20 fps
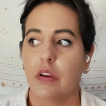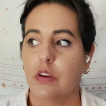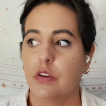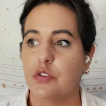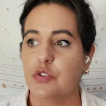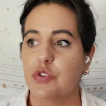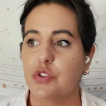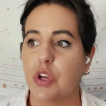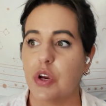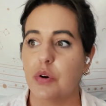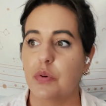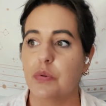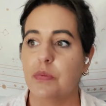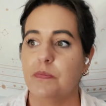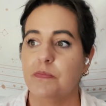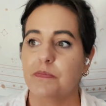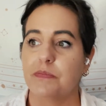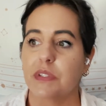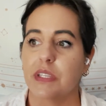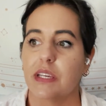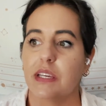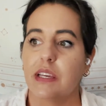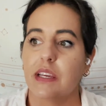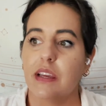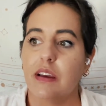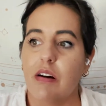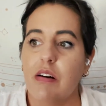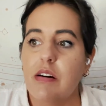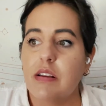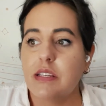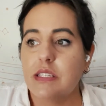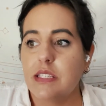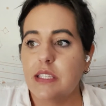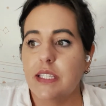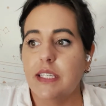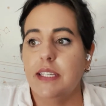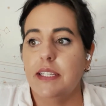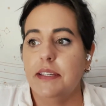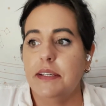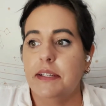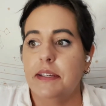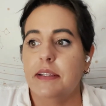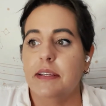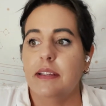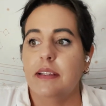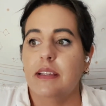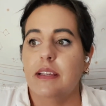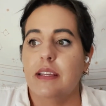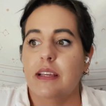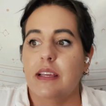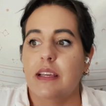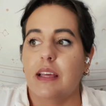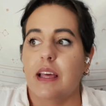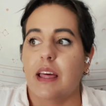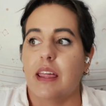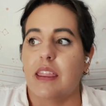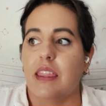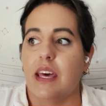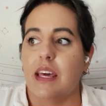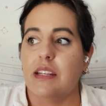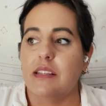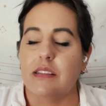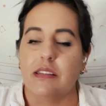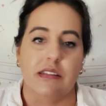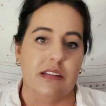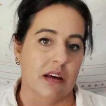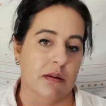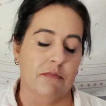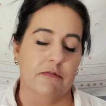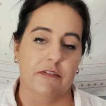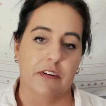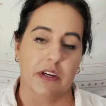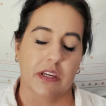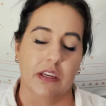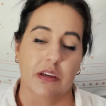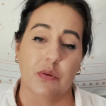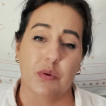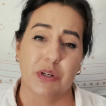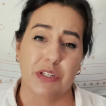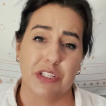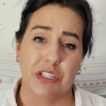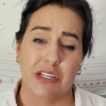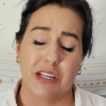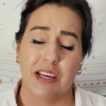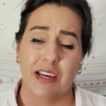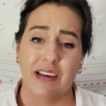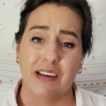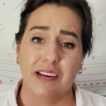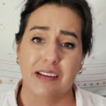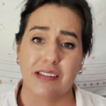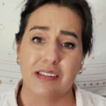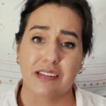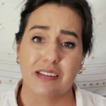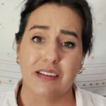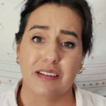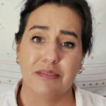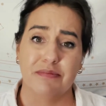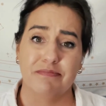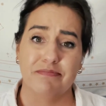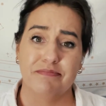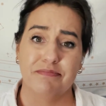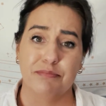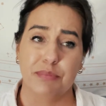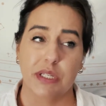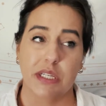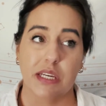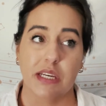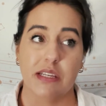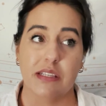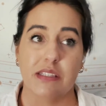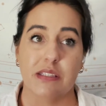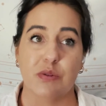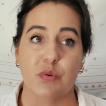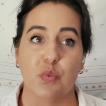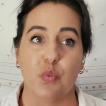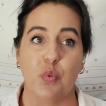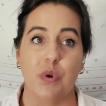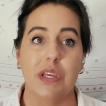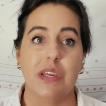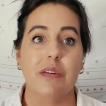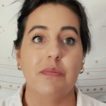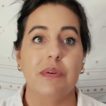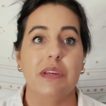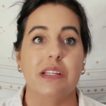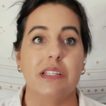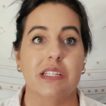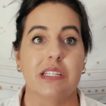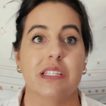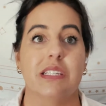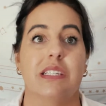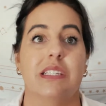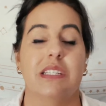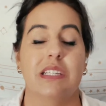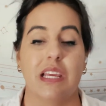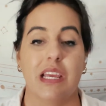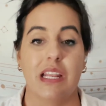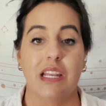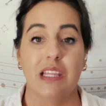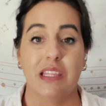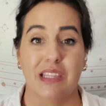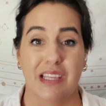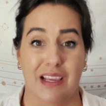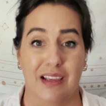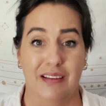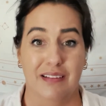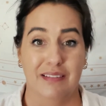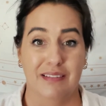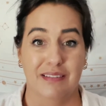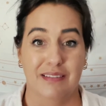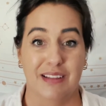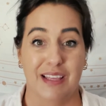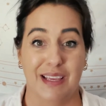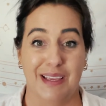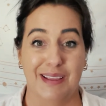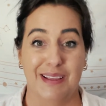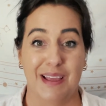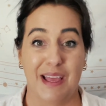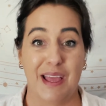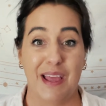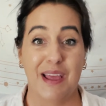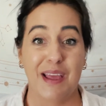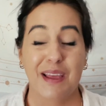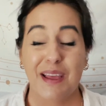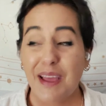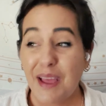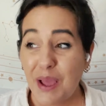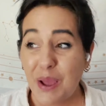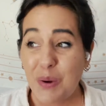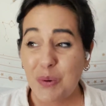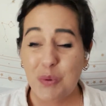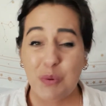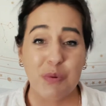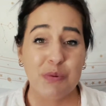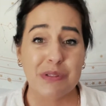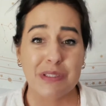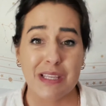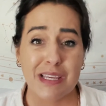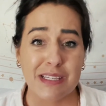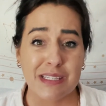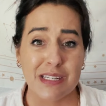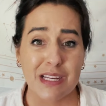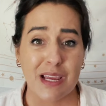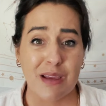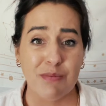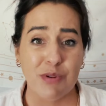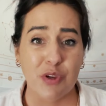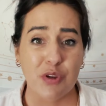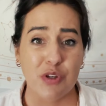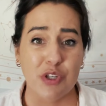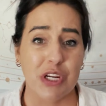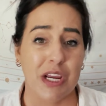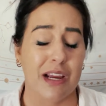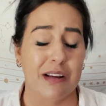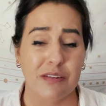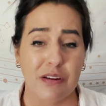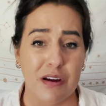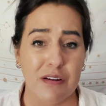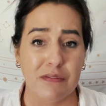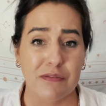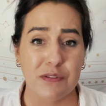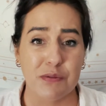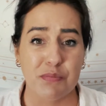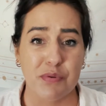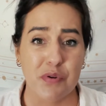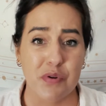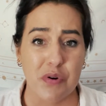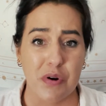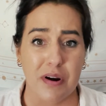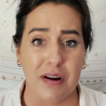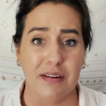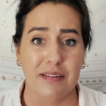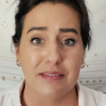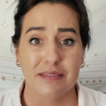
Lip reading: So honestly, that is a dumb fucking question to ask because we could be addicted to anything. Like, when was the last time you jacked off to porn?